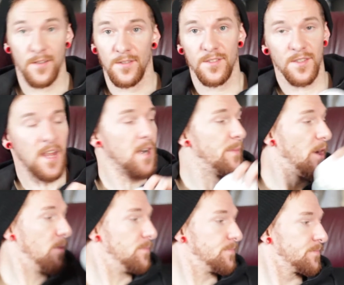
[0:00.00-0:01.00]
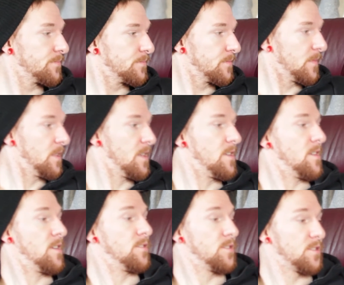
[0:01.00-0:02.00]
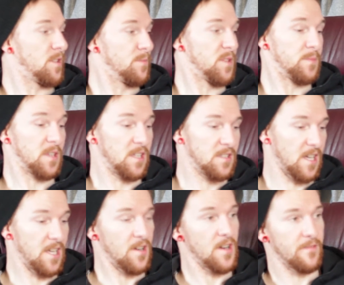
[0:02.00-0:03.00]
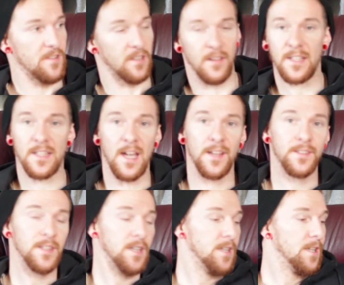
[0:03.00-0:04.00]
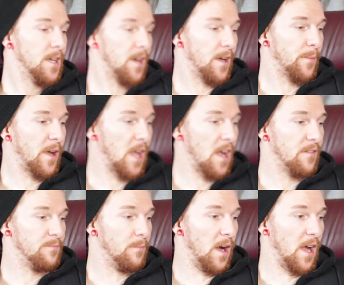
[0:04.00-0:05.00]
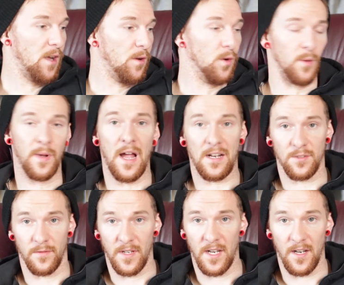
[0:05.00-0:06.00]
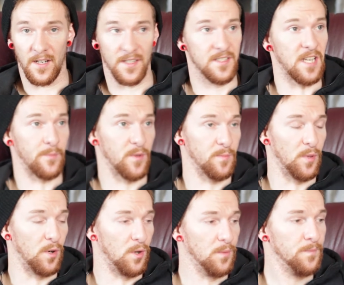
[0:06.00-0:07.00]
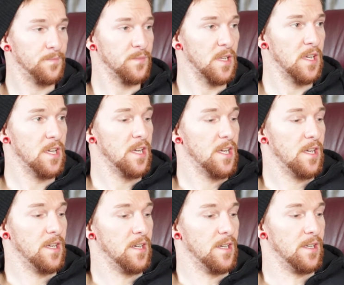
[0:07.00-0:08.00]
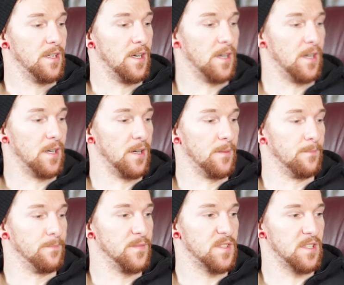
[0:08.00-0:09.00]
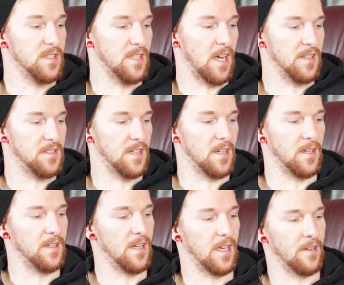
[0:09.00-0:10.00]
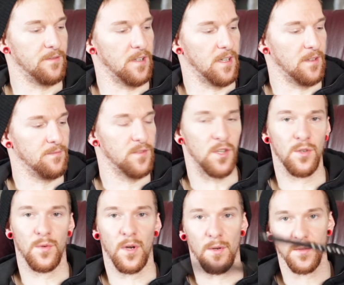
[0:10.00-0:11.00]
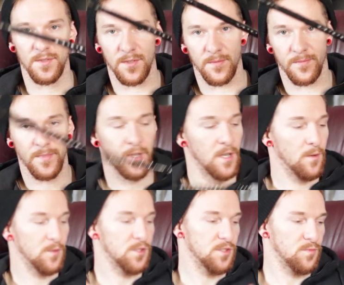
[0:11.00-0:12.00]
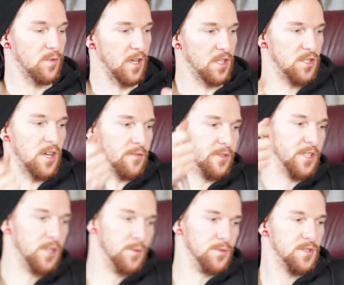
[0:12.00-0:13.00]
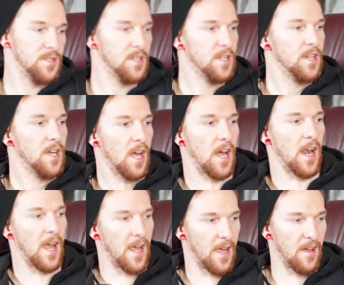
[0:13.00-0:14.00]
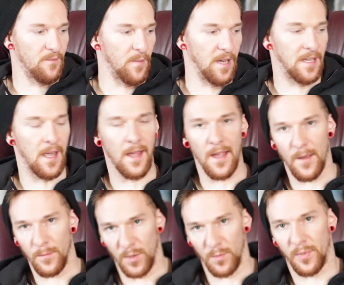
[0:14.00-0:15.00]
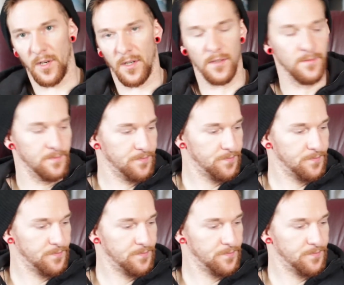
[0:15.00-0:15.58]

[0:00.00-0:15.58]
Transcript: So that about sums up the container and everything like that. I have my hookah packed over here in a separate bowl. I have the new hose, which is what I generally use, and I have my KM Blue Pearl